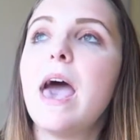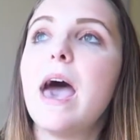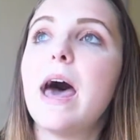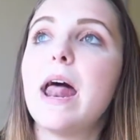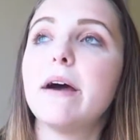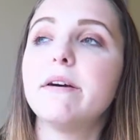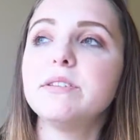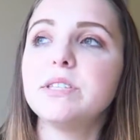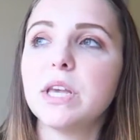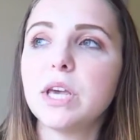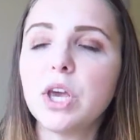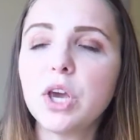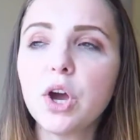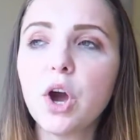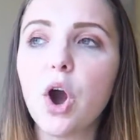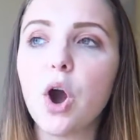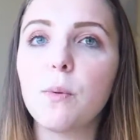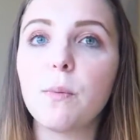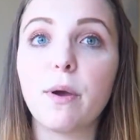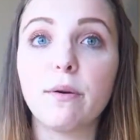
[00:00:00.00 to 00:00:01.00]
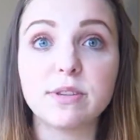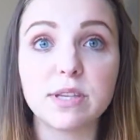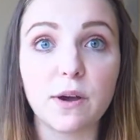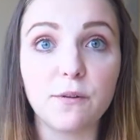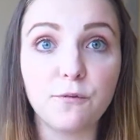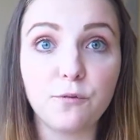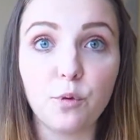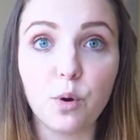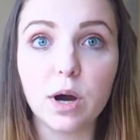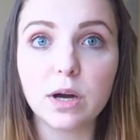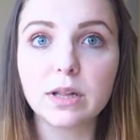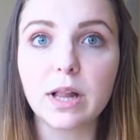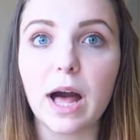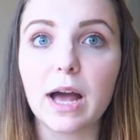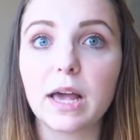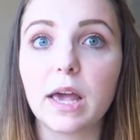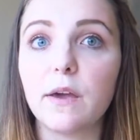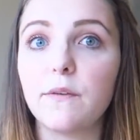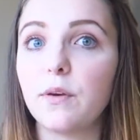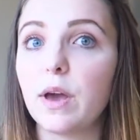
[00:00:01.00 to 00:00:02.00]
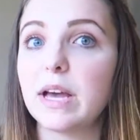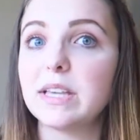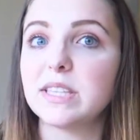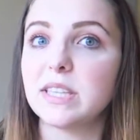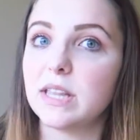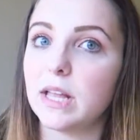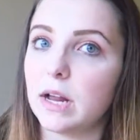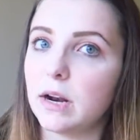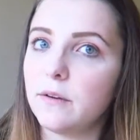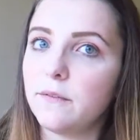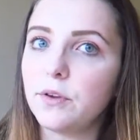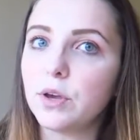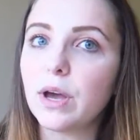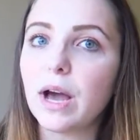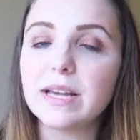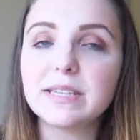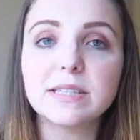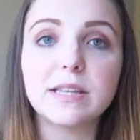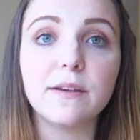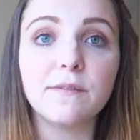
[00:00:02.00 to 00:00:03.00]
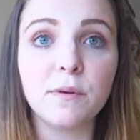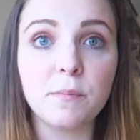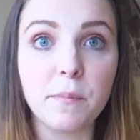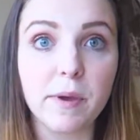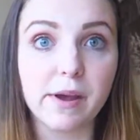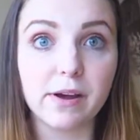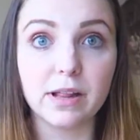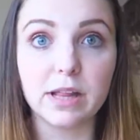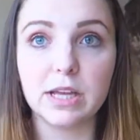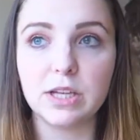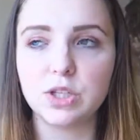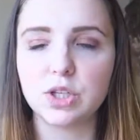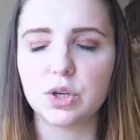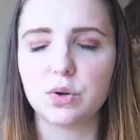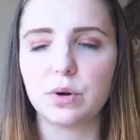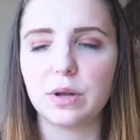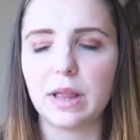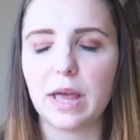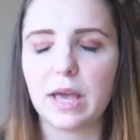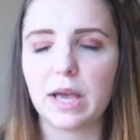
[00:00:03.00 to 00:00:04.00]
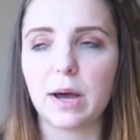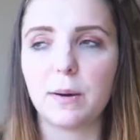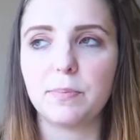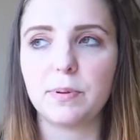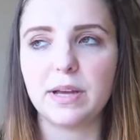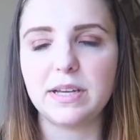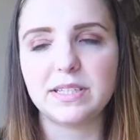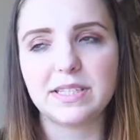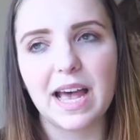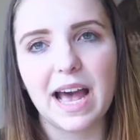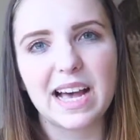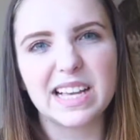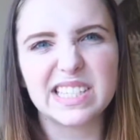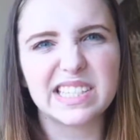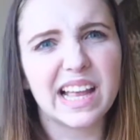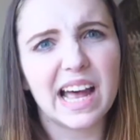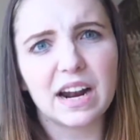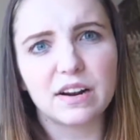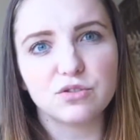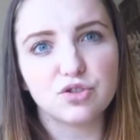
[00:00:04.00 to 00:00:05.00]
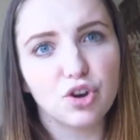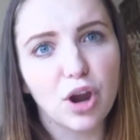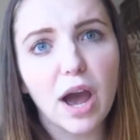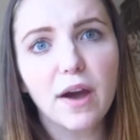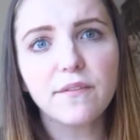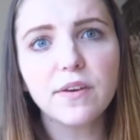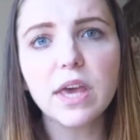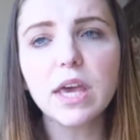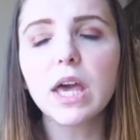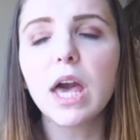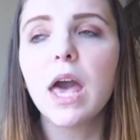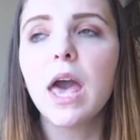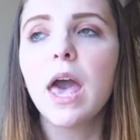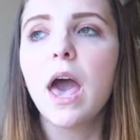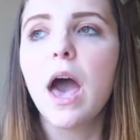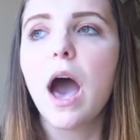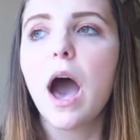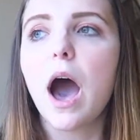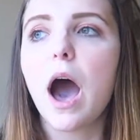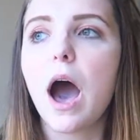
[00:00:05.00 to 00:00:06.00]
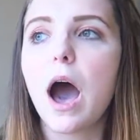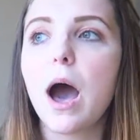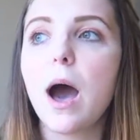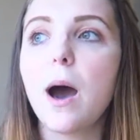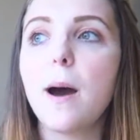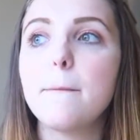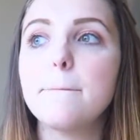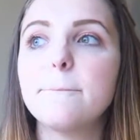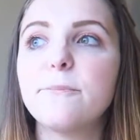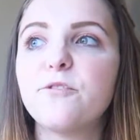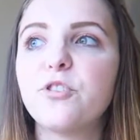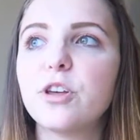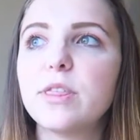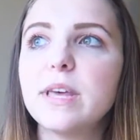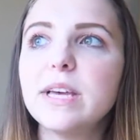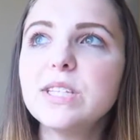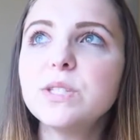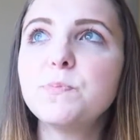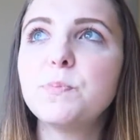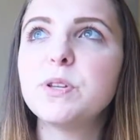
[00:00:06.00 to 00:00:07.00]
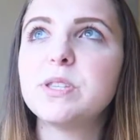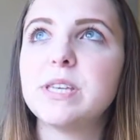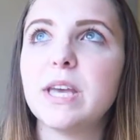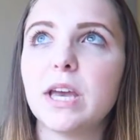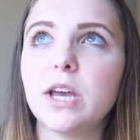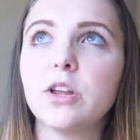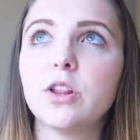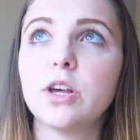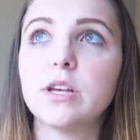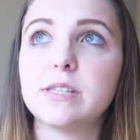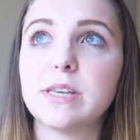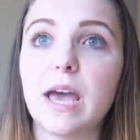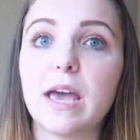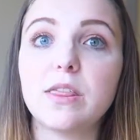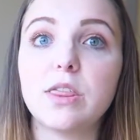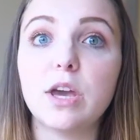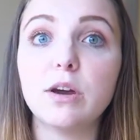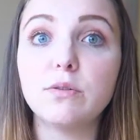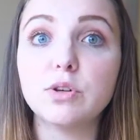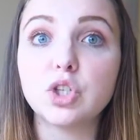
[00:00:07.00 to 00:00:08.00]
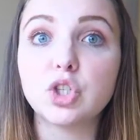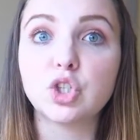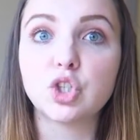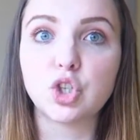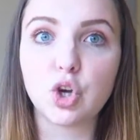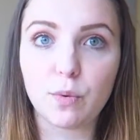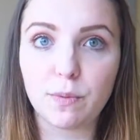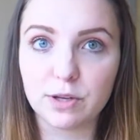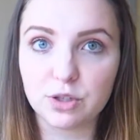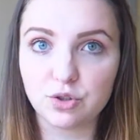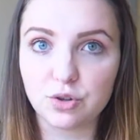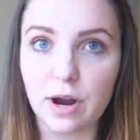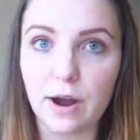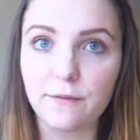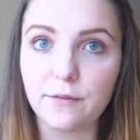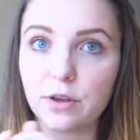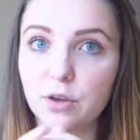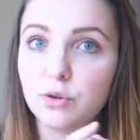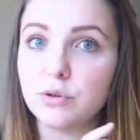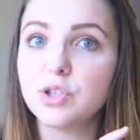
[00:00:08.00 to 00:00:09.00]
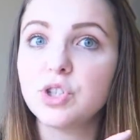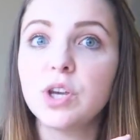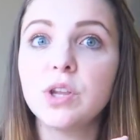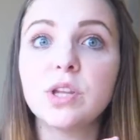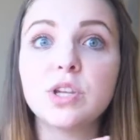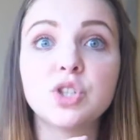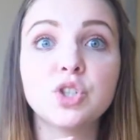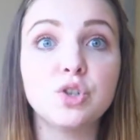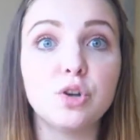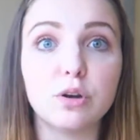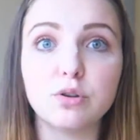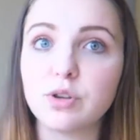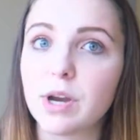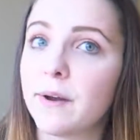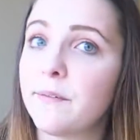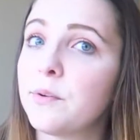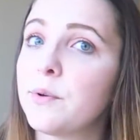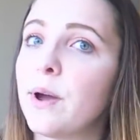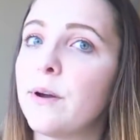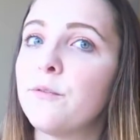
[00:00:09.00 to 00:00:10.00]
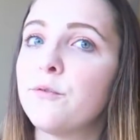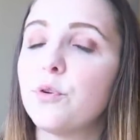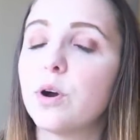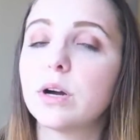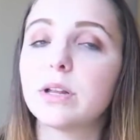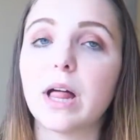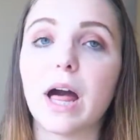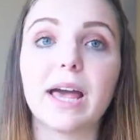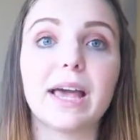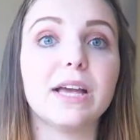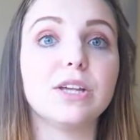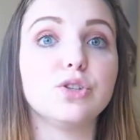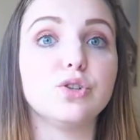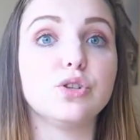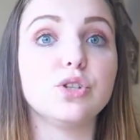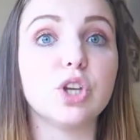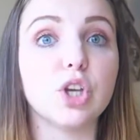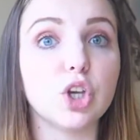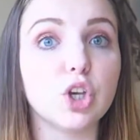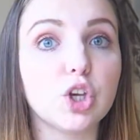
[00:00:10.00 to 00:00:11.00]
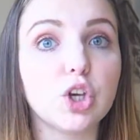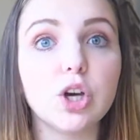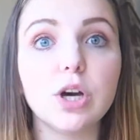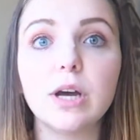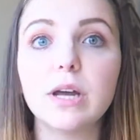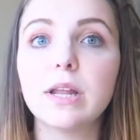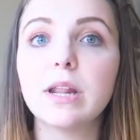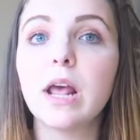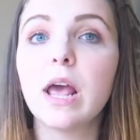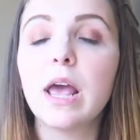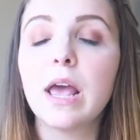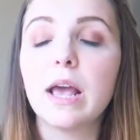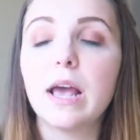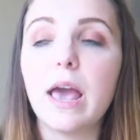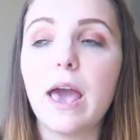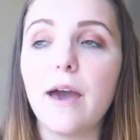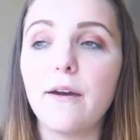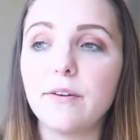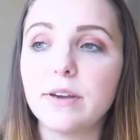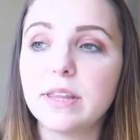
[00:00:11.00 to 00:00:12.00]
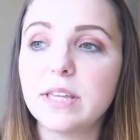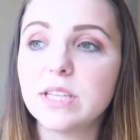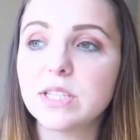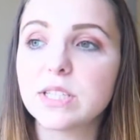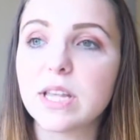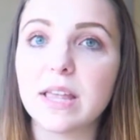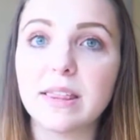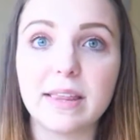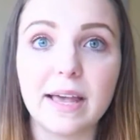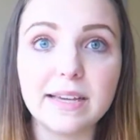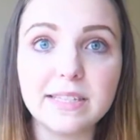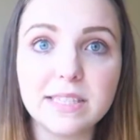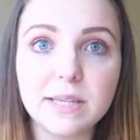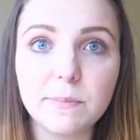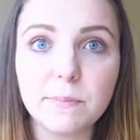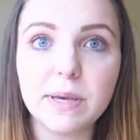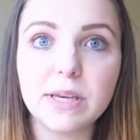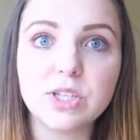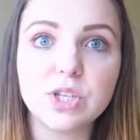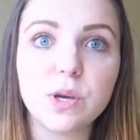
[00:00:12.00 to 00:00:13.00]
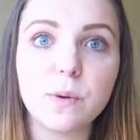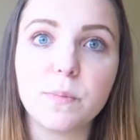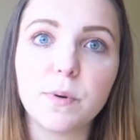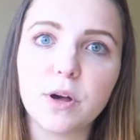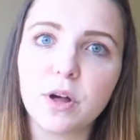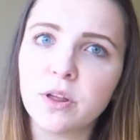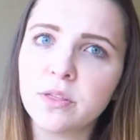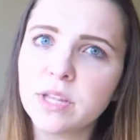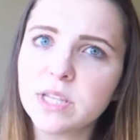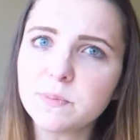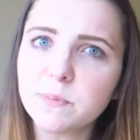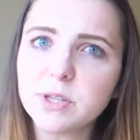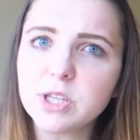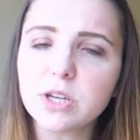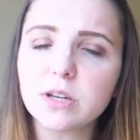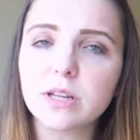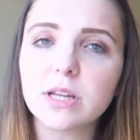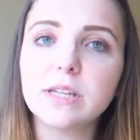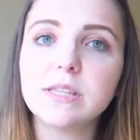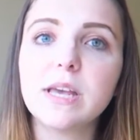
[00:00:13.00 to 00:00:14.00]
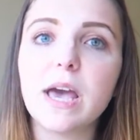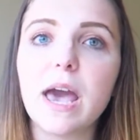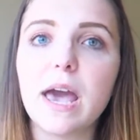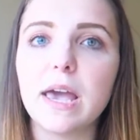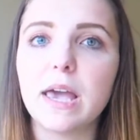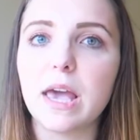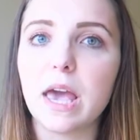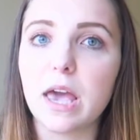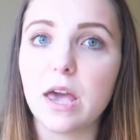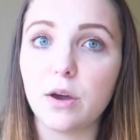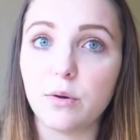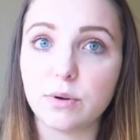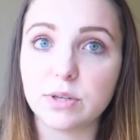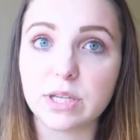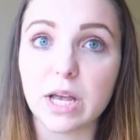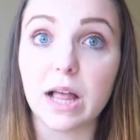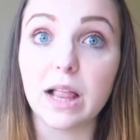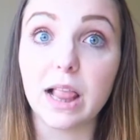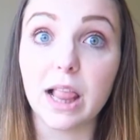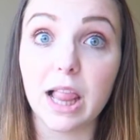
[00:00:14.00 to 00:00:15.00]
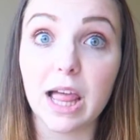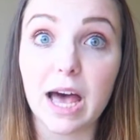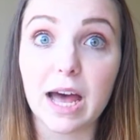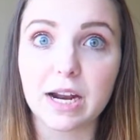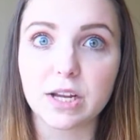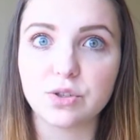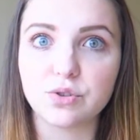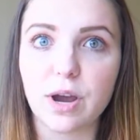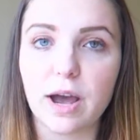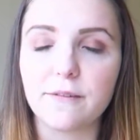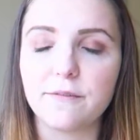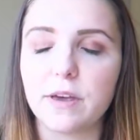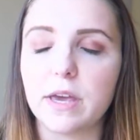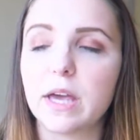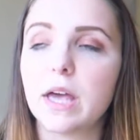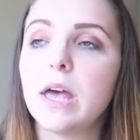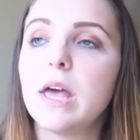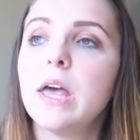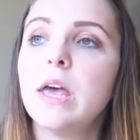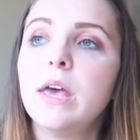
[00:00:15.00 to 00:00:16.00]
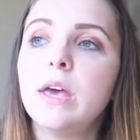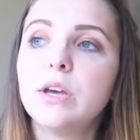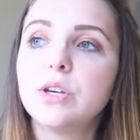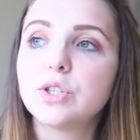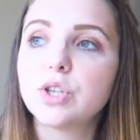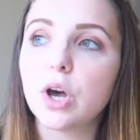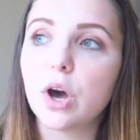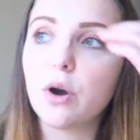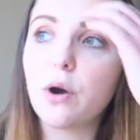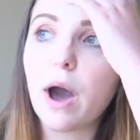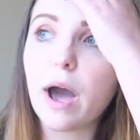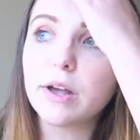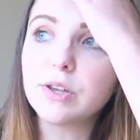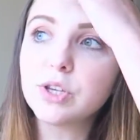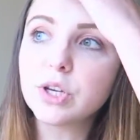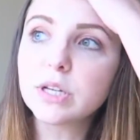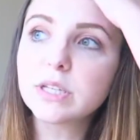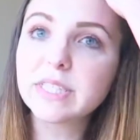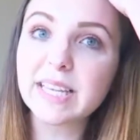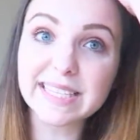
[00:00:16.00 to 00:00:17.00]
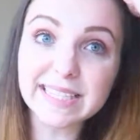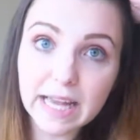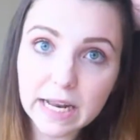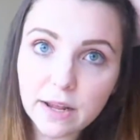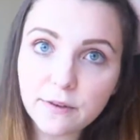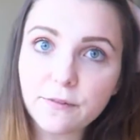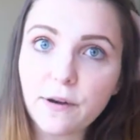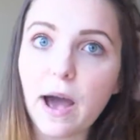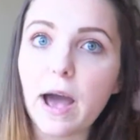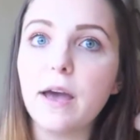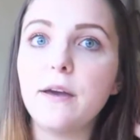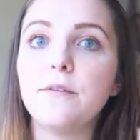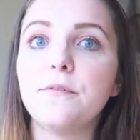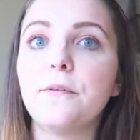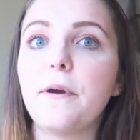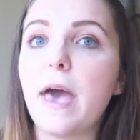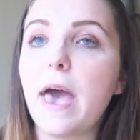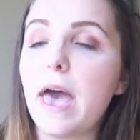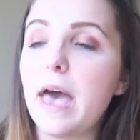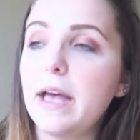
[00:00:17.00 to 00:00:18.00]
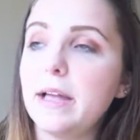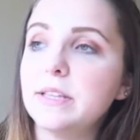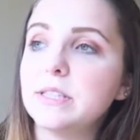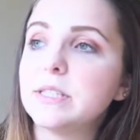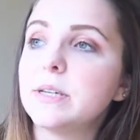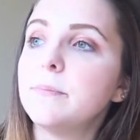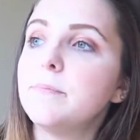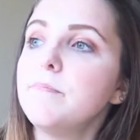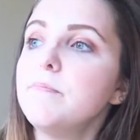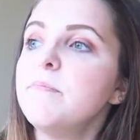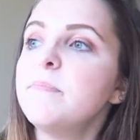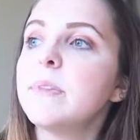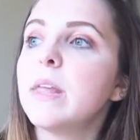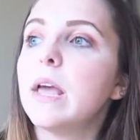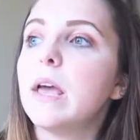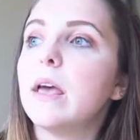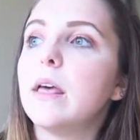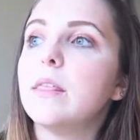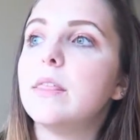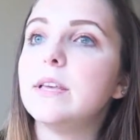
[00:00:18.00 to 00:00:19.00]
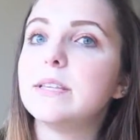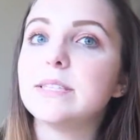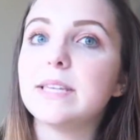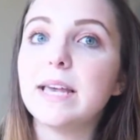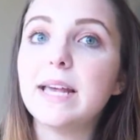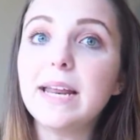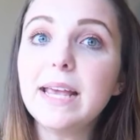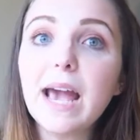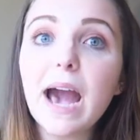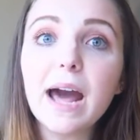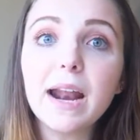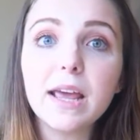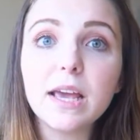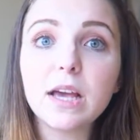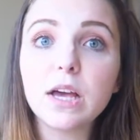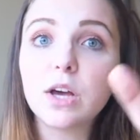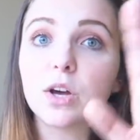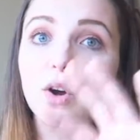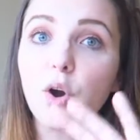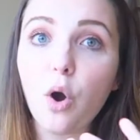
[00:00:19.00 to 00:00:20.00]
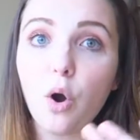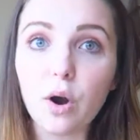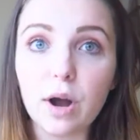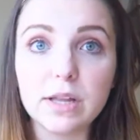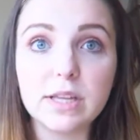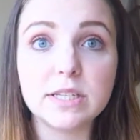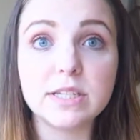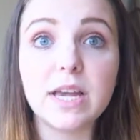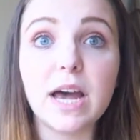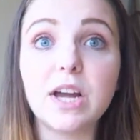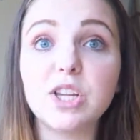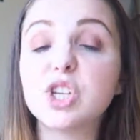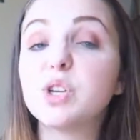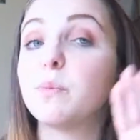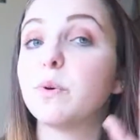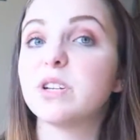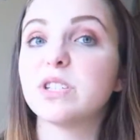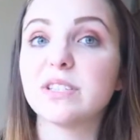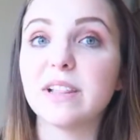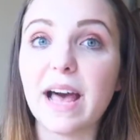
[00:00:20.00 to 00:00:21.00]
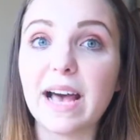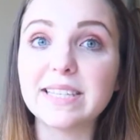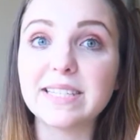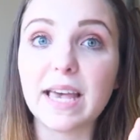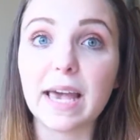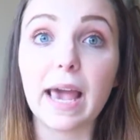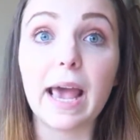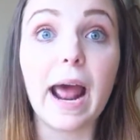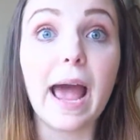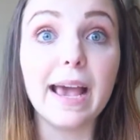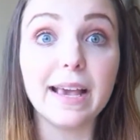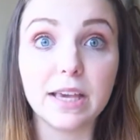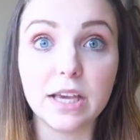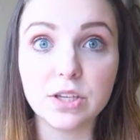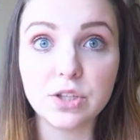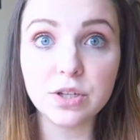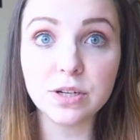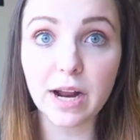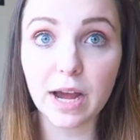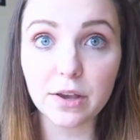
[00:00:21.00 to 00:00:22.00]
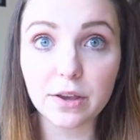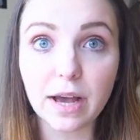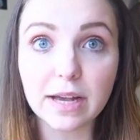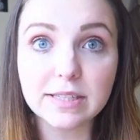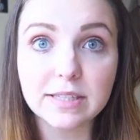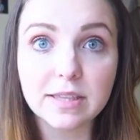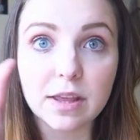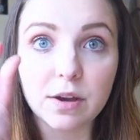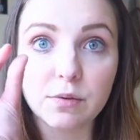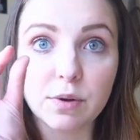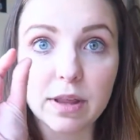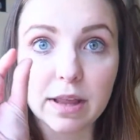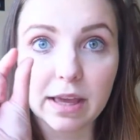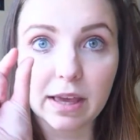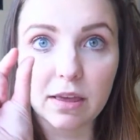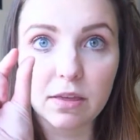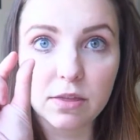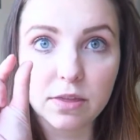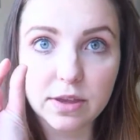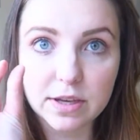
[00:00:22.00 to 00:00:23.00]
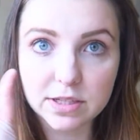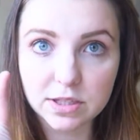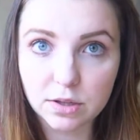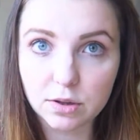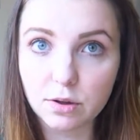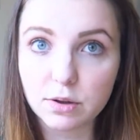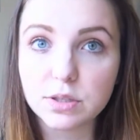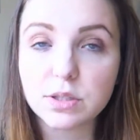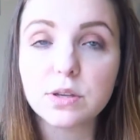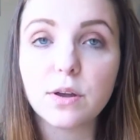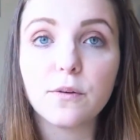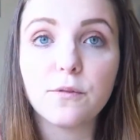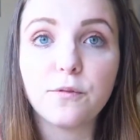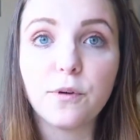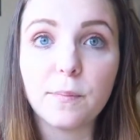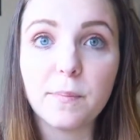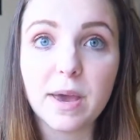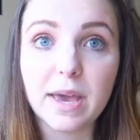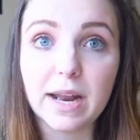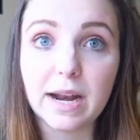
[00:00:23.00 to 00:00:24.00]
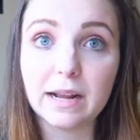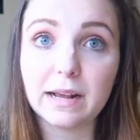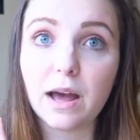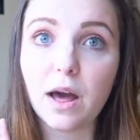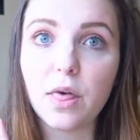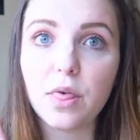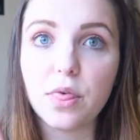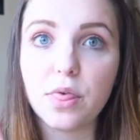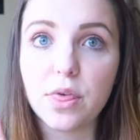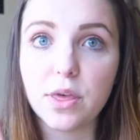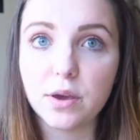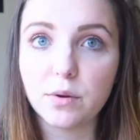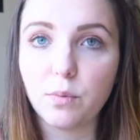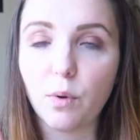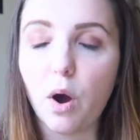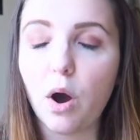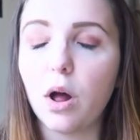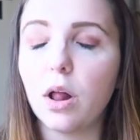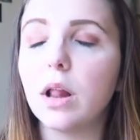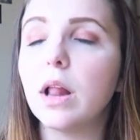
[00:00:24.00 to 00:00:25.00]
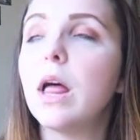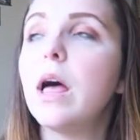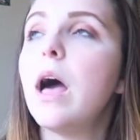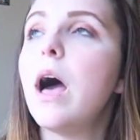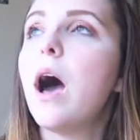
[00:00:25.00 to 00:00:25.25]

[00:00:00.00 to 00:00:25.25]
And I was taking home. It was on 4 o'clock. If you guys, none of you guys live in Maryland or like a place that has a lot of traffic. For this particular day, there was so much traffic. Usually there's no traffic around 4 o'clock. It's usually good. Everything's nice and peachy. But on this particular day, it was a lot of traffic. So I took 695 and this idiotic car decided to merge last second. I kid you not, you guys, they were like this close from hitting the wall.